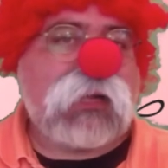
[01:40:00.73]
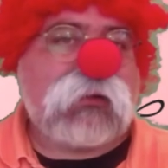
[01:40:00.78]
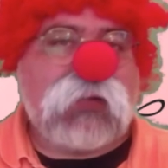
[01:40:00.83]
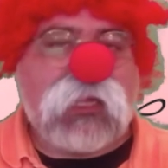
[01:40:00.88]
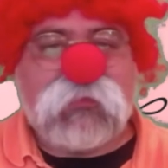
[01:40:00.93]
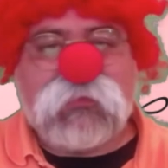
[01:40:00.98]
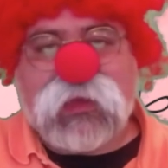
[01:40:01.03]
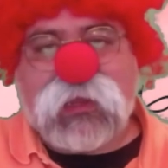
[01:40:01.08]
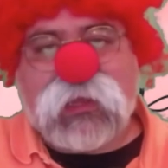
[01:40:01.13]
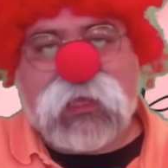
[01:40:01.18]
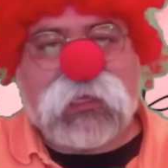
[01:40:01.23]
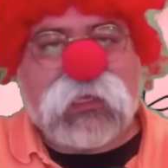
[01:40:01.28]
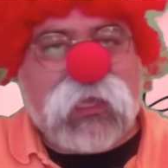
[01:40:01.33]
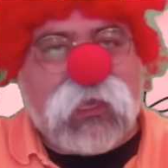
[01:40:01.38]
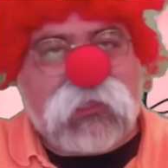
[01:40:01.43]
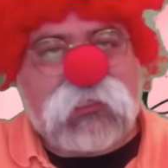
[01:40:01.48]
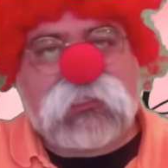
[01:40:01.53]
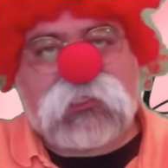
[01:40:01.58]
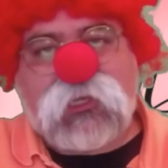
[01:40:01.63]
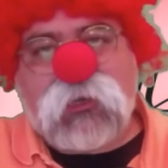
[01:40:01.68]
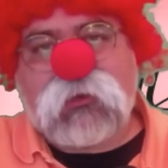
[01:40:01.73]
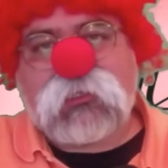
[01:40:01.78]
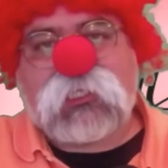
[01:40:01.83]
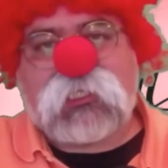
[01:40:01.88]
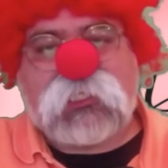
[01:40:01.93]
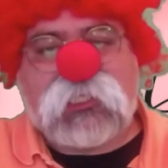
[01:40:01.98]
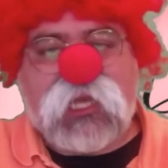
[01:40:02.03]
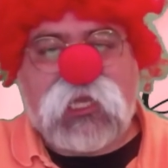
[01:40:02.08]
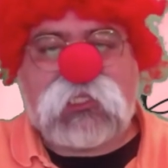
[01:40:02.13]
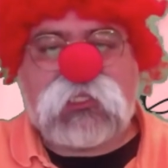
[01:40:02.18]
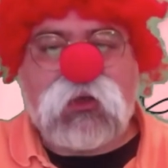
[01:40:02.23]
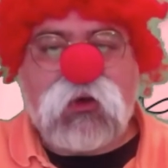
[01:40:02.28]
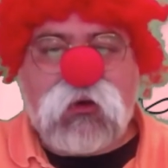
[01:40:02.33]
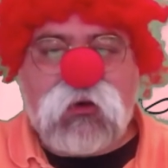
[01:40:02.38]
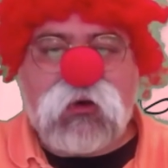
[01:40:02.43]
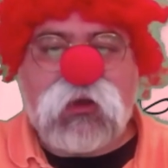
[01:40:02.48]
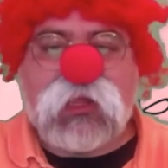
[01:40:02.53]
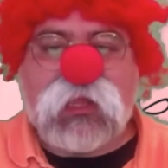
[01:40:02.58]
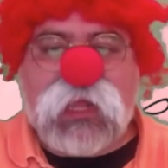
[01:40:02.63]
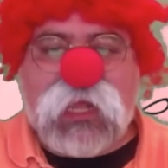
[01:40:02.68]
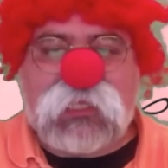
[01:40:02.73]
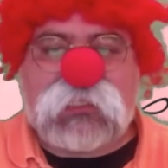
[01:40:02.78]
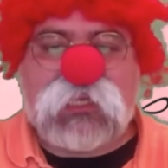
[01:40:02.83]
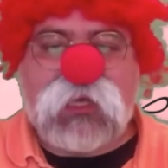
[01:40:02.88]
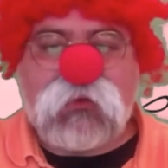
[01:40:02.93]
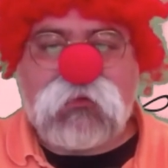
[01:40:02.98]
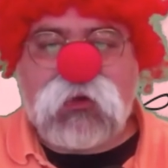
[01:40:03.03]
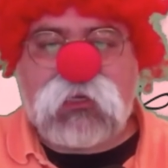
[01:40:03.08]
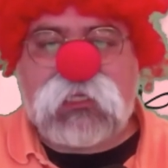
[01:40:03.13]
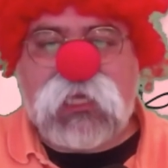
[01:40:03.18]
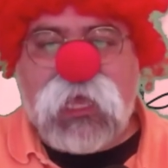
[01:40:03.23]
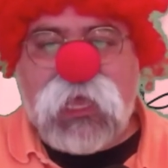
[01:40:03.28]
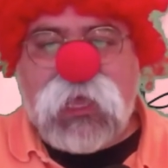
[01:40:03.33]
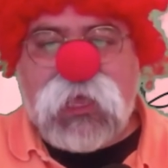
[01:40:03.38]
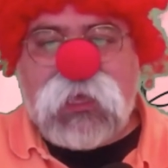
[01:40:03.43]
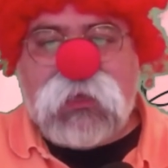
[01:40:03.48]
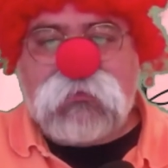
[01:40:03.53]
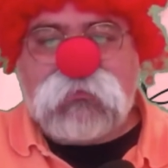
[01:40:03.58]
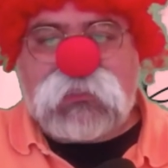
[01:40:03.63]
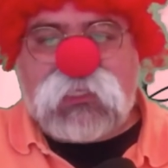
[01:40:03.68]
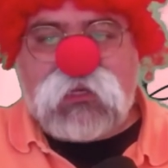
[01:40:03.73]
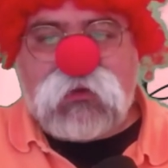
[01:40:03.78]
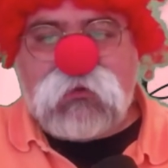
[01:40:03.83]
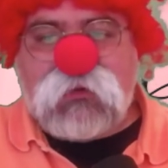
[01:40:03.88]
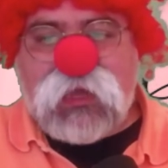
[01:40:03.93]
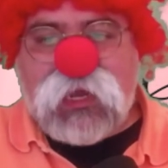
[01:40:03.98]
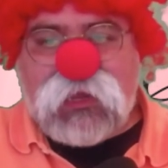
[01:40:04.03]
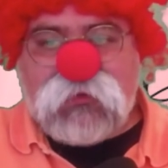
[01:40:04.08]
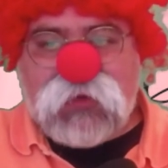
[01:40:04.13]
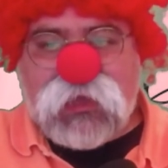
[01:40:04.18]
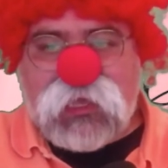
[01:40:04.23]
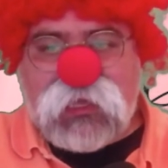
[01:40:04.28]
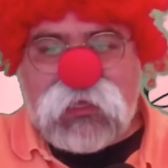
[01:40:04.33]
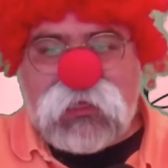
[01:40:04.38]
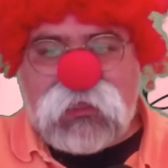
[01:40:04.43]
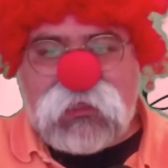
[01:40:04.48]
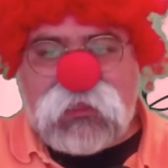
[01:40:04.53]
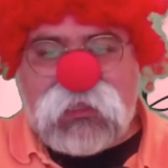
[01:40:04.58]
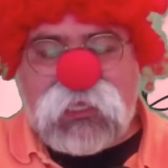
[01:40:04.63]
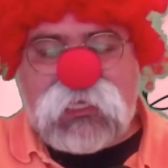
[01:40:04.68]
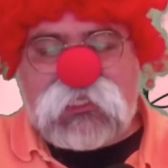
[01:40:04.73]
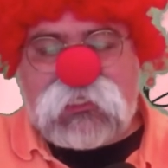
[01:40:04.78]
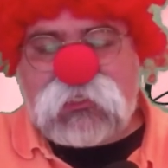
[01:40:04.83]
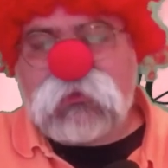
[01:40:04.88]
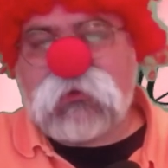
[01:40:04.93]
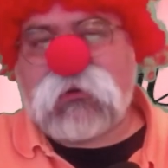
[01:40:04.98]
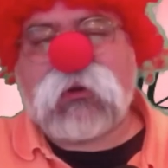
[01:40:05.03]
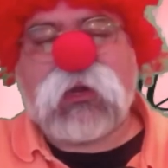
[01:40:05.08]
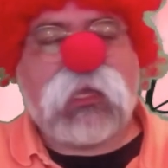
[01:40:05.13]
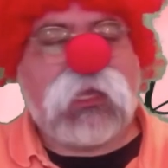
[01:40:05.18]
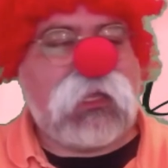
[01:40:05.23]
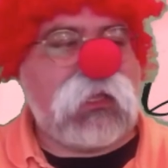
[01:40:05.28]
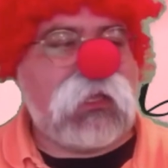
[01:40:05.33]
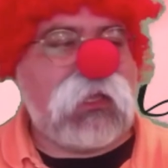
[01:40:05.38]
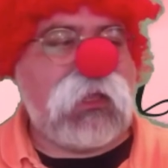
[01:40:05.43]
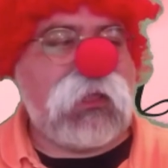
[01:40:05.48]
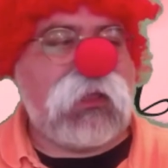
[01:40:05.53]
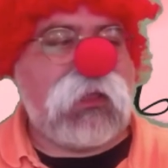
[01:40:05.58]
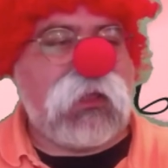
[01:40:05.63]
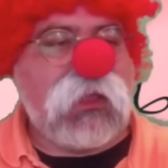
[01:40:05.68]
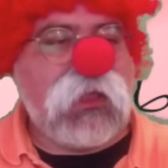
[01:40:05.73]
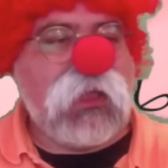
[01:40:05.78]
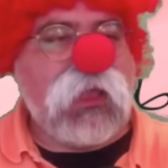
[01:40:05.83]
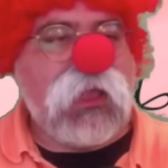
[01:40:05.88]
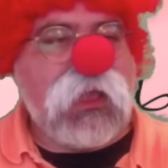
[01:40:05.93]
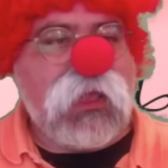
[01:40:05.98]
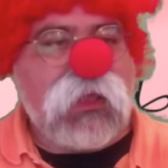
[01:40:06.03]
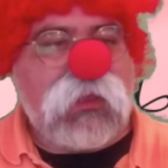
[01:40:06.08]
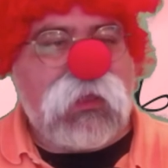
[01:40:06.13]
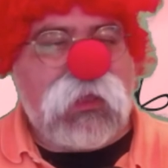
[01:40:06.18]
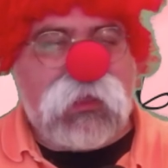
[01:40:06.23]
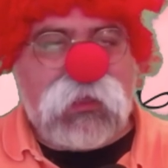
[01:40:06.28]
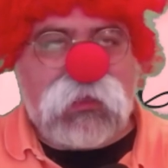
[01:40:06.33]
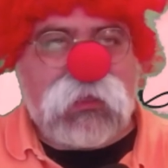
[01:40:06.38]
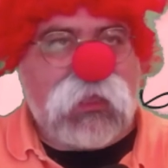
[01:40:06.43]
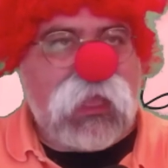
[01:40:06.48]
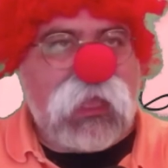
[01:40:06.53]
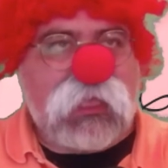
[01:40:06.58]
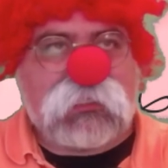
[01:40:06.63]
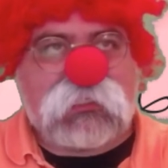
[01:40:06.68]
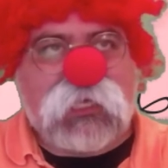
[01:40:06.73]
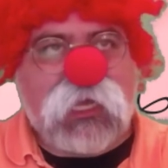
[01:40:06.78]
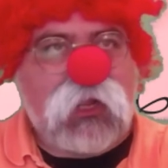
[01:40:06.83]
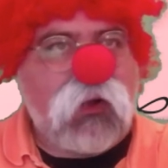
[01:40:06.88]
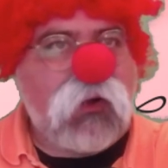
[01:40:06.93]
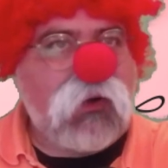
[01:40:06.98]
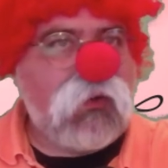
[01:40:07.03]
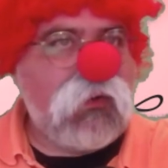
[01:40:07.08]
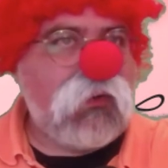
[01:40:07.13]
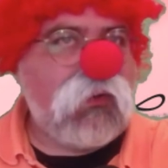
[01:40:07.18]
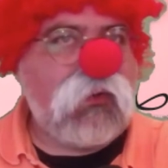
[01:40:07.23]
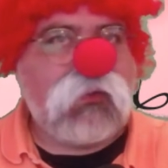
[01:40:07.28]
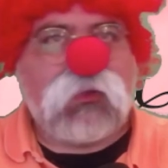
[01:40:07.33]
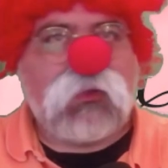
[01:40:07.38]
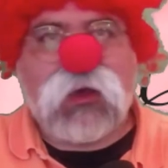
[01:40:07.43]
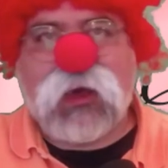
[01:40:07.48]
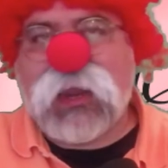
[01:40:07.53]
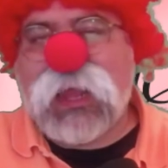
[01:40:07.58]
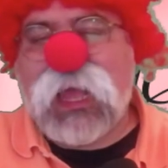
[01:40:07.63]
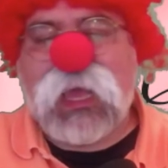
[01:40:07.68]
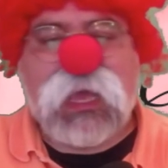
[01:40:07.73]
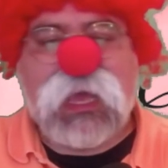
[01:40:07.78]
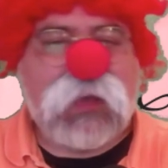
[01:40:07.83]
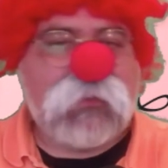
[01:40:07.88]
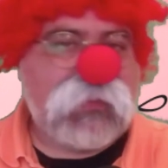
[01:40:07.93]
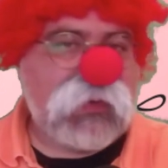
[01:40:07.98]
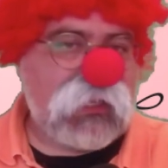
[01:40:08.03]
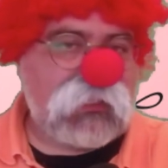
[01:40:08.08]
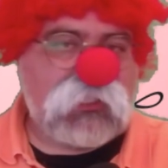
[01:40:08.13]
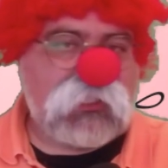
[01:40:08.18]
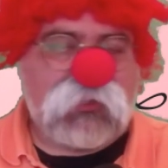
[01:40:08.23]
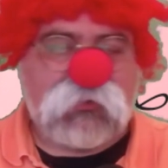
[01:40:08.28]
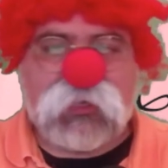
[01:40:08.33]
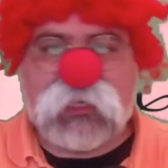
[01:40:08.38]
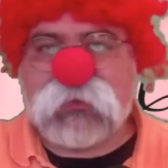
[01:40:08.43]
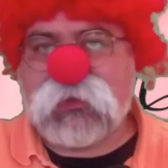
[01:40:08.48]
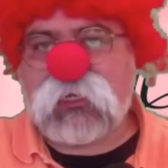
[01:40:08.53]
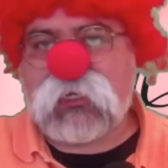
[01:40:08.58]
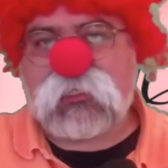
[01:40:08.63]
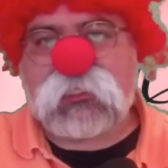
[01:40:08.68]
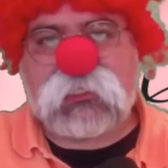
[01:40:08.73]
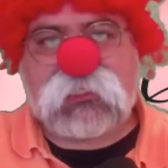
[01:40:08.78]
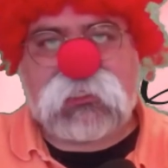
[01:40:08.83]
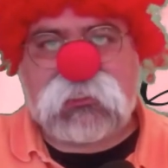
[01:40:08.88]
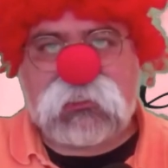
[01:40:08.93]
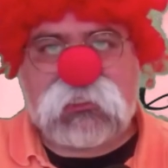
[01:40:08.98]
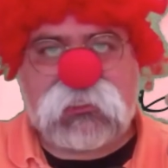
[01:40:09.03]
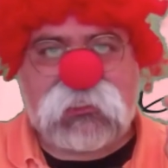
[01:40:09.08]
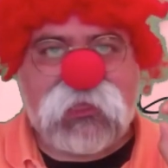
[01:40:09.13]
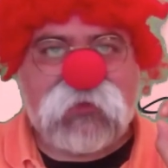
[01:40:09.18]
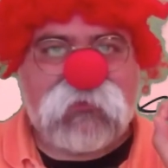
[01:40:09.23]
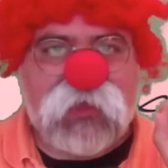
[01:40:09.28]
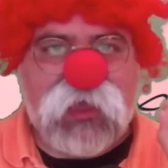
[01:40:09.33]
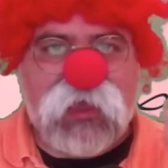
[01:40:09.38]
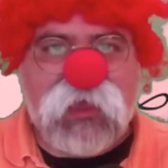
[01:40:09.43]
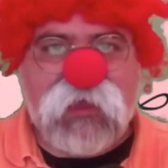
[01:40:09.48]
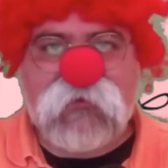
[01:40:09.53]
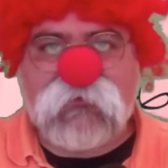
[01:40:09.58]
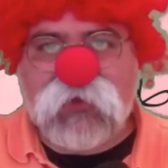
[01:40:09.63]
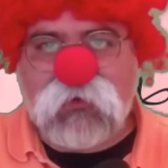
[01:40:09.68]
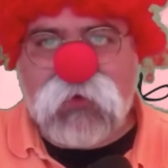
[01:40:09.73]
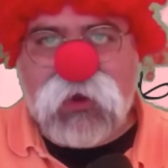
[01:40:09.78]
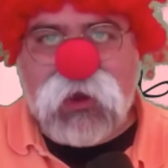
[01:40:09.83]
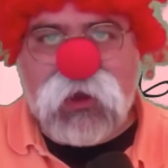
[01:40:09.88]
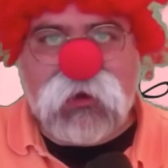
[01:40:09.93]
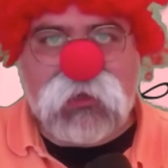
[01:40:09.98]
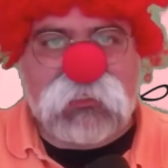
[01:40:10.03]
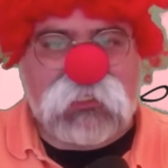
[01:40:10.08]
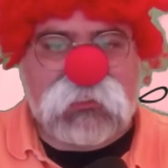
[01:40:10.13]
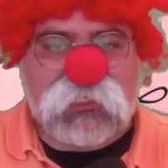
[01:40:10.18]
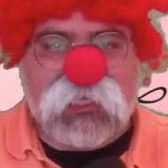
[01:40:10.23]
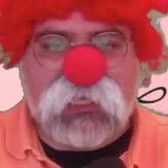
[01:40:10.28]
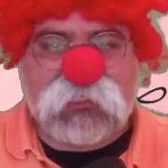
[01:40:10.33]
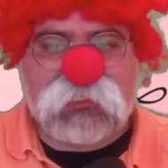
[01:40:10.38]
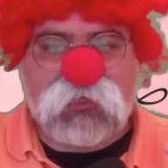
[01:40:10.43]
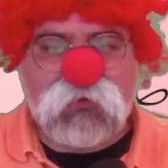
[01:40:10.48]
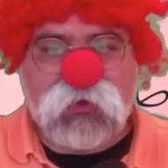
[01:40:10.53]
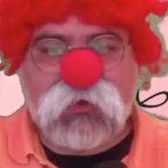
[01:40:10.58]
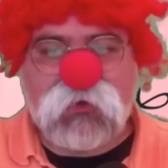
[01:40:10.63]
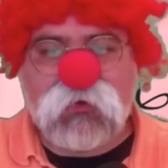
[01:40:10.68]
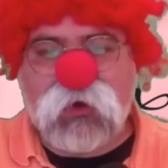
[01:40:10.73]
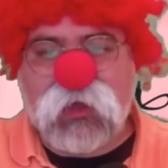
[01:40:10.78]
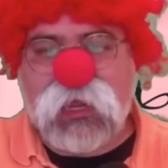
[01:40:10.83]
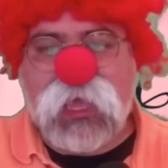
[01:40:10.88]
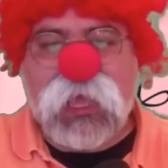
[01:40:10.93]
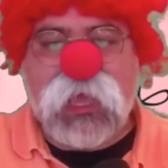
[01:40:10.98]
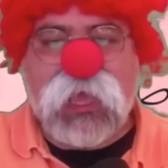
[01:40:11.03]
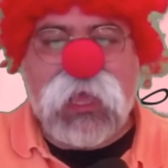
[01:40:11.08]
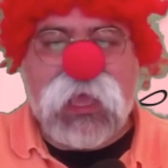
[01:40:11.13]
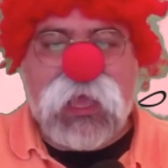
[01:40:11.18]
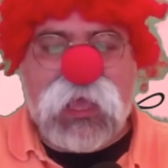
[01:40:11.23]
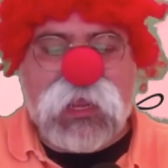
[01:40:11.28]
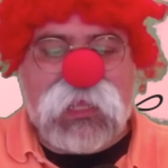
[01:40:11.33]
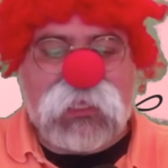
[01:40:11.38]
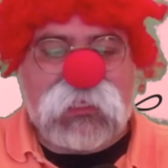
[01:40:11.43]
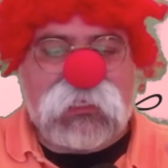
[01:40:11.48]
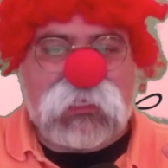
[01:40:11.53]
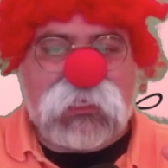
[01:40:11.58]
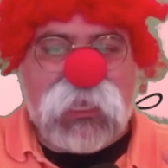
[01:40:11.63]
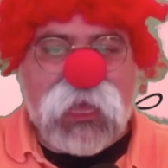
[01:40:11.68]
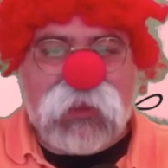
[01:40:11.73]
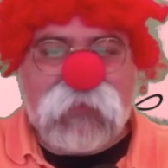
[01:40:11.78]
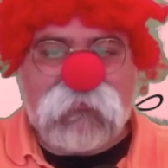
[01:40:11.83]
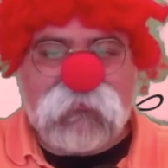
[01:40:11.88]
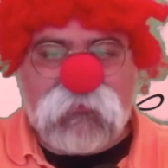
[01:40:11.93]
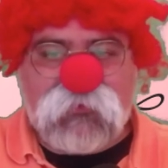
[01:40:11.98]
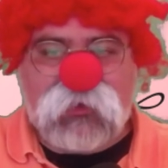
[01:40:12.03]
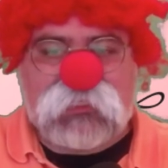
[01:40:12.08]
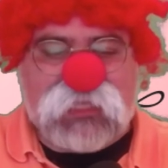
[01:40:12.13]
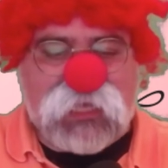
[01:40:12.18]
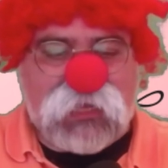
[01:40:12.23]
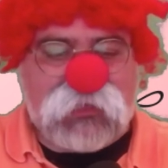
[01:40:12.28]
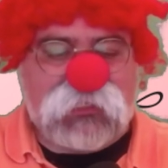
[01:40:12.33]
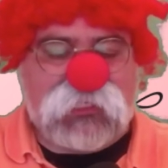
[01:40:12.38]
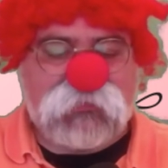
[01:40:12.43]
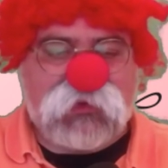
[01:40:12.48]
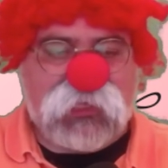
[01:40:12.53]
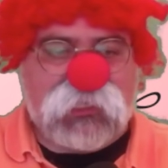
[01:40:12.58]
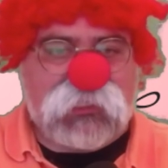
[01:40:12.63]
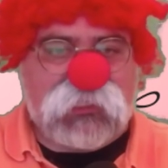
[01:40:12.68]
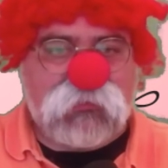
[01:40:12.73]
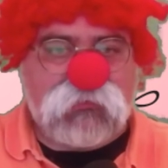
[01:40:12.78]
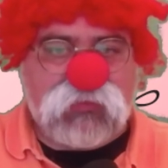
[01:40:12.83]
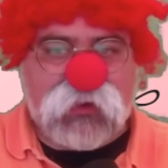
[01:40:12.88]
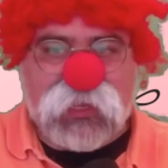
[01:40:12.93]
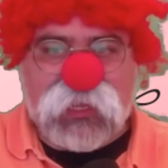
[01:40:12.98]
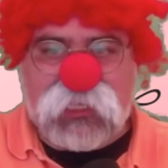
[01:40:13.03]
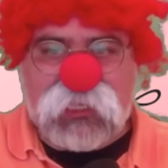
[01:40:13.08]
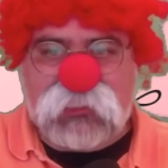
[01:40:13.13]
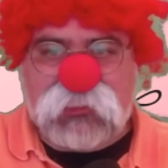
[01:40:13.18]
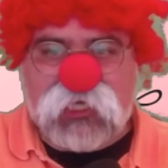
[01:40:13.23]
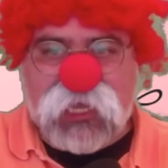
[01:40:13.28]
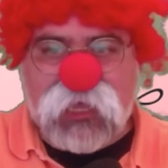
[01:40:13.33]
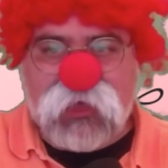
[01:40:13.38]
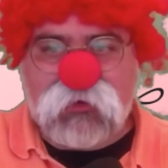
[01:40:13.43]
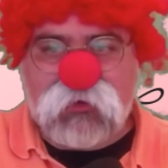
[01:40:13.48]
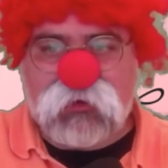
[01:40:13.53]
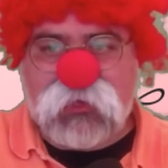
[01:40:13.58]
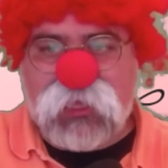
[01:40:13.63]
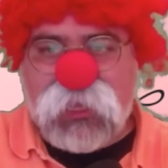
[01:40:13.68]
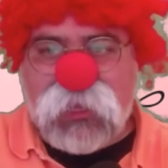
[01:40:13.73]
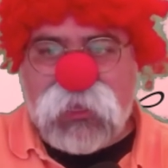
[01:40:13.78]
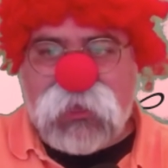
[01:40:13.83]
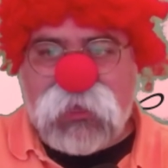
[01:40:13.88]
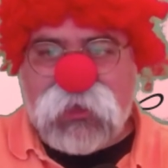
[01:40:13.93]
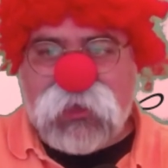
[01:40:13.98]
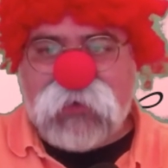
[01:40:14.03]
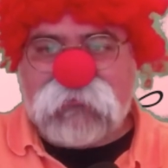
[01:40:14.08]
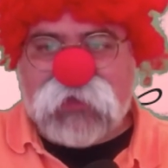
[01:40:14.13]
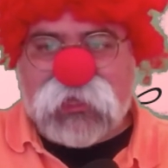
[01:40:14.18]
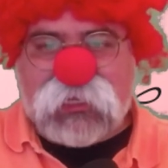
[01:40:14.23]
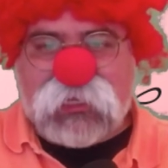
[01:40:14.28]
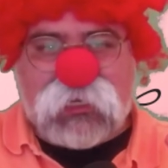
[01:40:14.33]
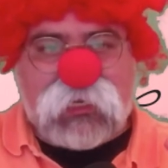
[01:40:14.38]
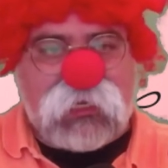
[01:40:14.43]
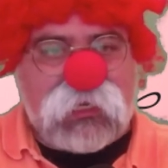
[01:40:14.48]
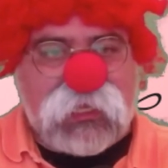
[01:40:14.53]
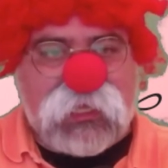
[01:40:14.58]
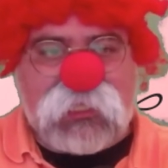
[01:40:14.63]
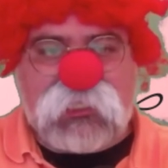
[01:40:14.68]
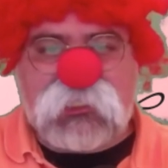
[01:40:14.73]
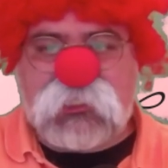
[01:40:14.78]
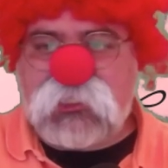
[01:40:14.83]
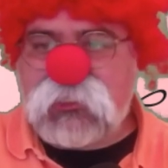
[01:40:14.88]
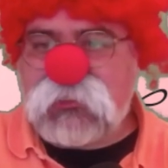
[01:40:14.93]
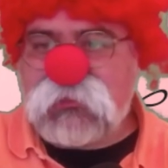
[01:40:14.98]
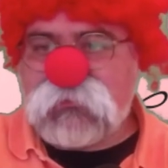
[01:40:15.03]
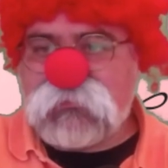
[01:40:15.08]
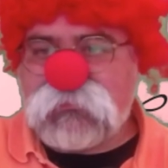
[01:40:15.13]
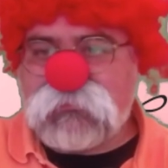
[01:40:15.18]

could have been like it turns the chicks on, and that's how it works. So anyway, this story, it's got a whole lot happening to it. I mean, there's just stuff everywhere. It's just, it's going on. And it kind of works out to be like the brainchild of like Lynch,